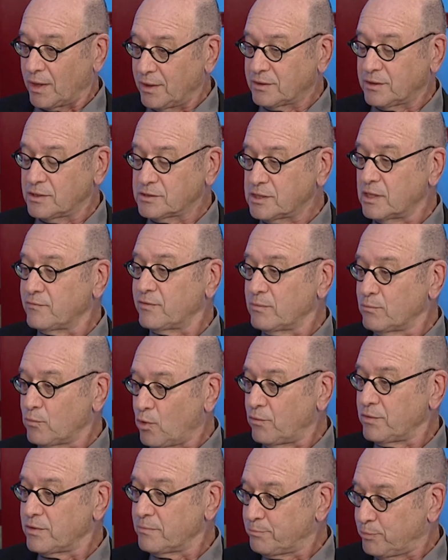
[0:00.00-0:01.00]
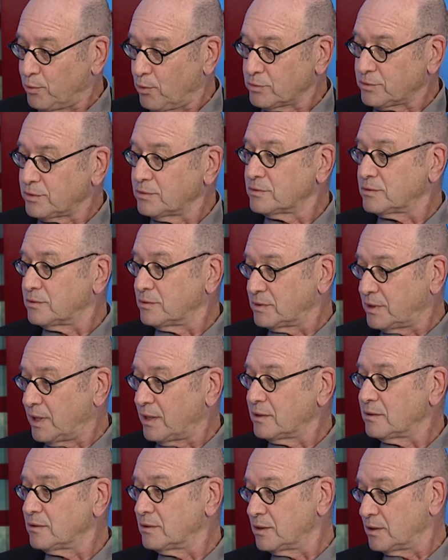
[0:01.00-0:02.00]
It is even more important
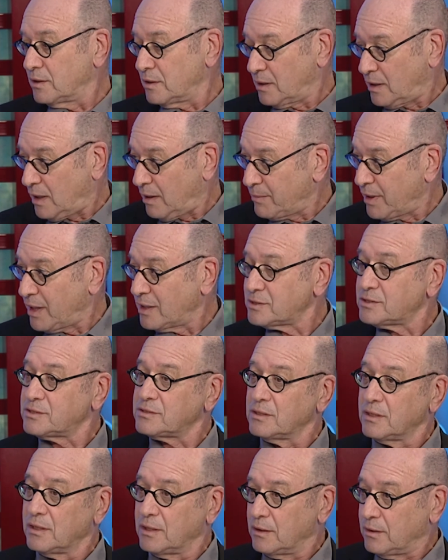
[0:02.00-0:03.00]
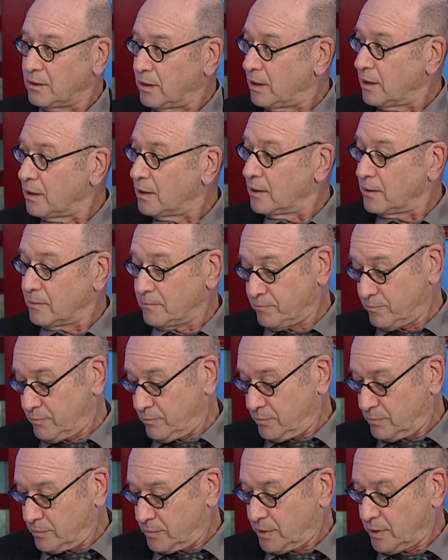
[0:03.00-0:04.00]
than the Hamas
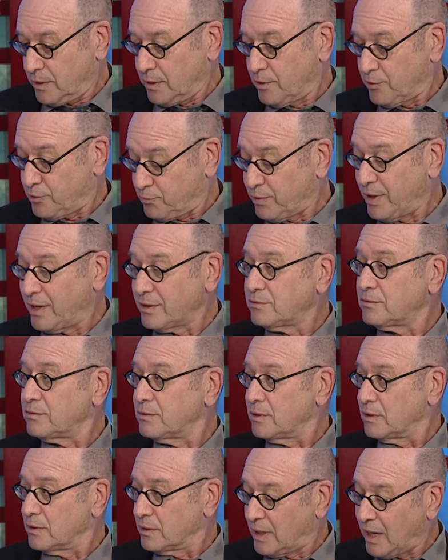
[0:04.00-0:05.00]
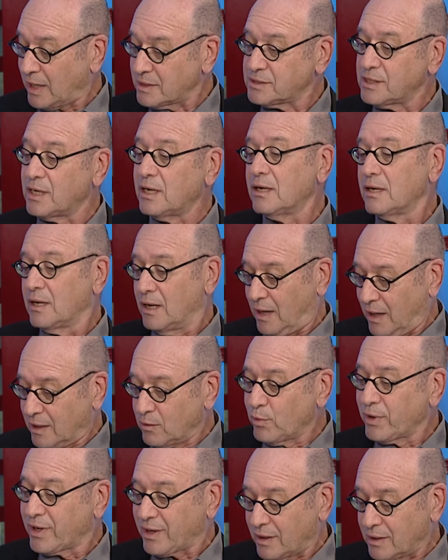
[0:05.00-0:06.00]
threat in Gaza, and
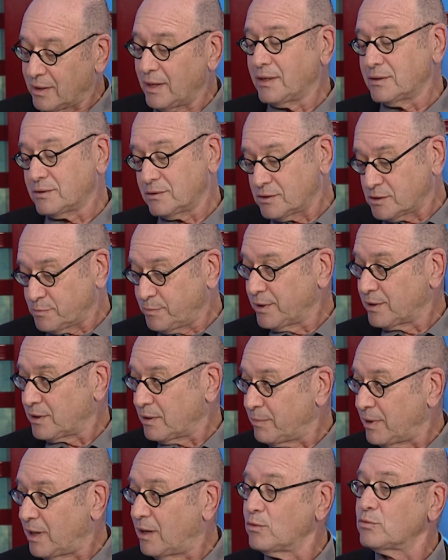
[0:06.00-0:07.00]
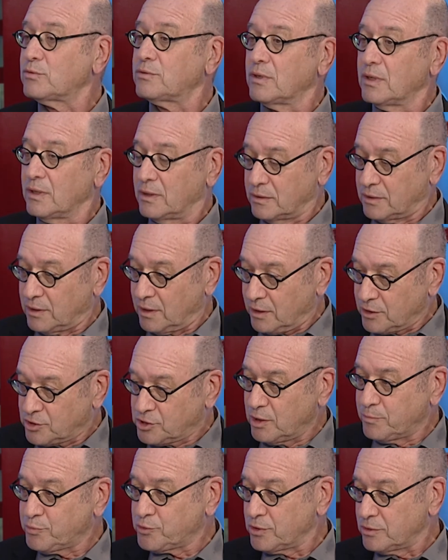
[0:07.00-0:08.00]
we can later speak about the
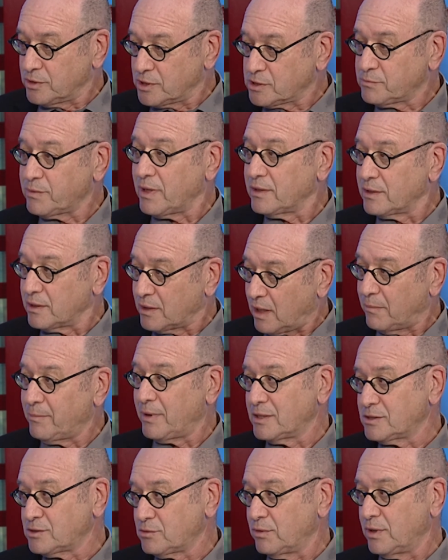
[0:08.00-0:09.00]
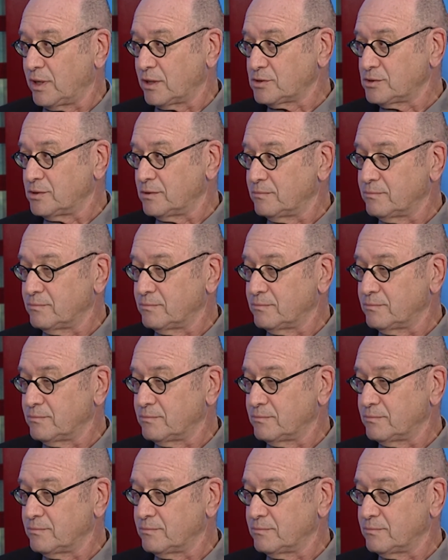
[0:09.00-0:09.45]
Egyptian-Israeli-Hamas connection.